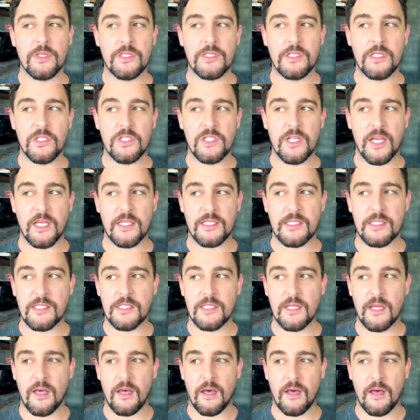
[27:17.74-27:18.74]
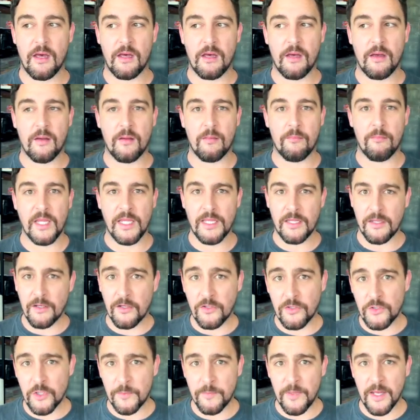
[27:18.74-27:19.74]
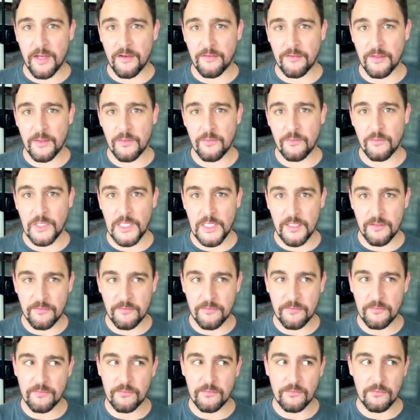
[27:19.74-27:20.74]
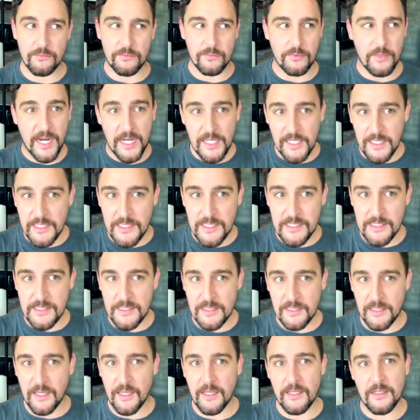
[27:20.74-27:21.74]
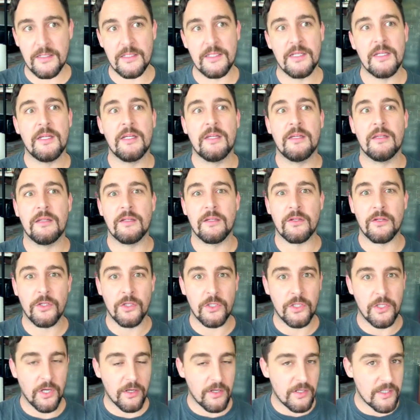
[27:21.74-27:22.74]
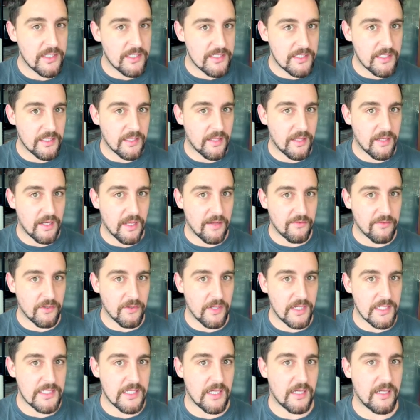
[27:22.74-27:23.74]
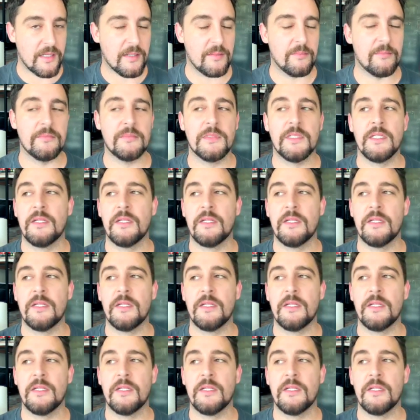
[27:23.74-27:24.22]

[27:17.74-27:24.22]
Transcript: suggest making a whole trip out of it. We live right near Disneyland. Go to Disneyland, have a great time.